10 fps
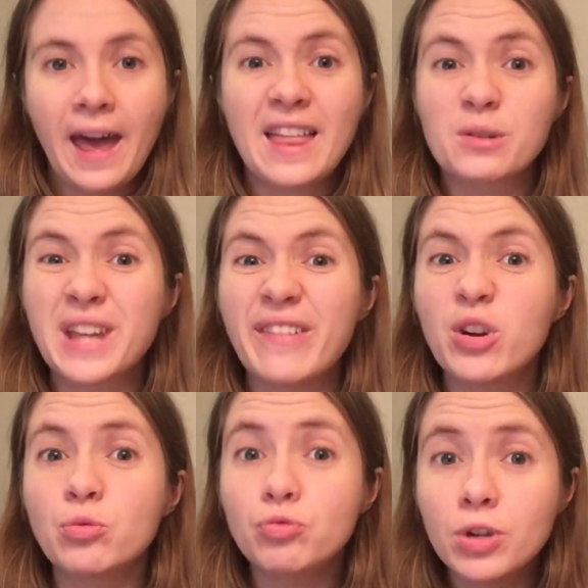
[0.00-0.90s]
and I was having
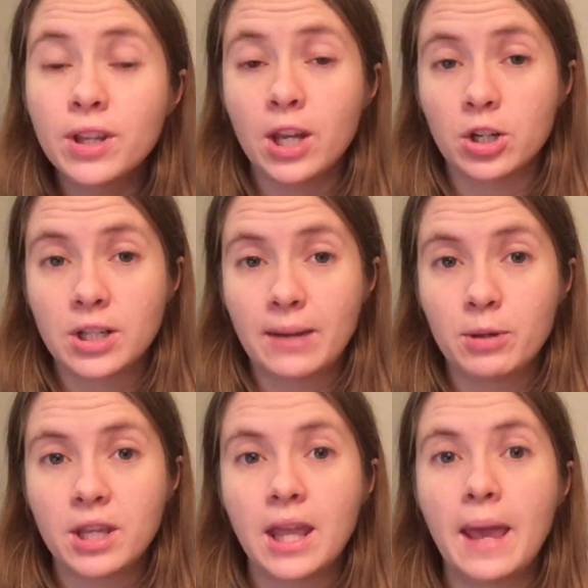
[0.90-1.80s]
a really hard time
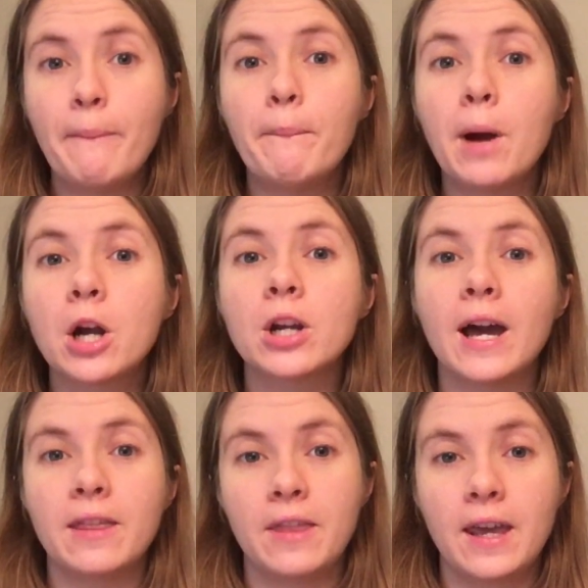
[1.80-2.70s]
with it, in part,
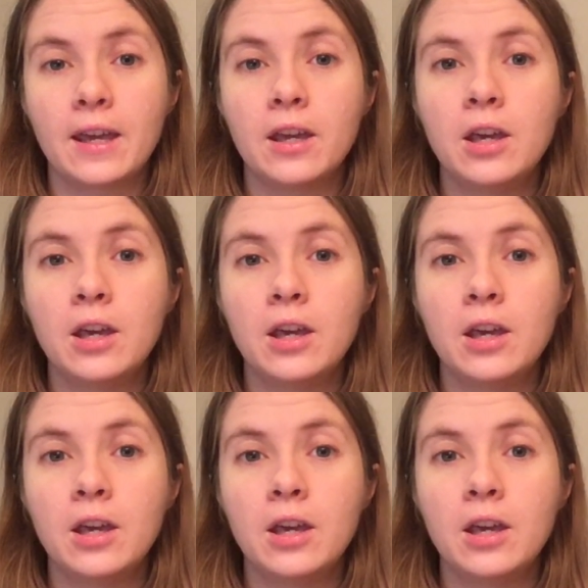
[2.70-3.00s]
I think,